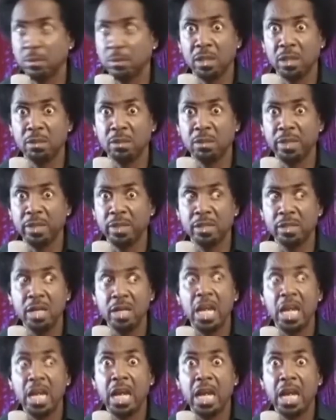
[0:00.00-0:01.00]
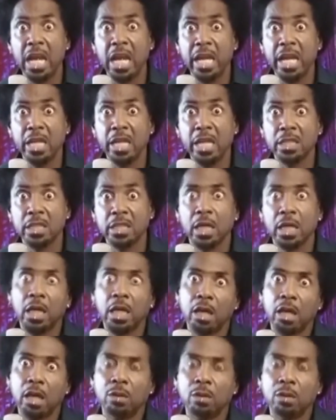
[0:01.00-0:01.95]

Oh, well, let it go.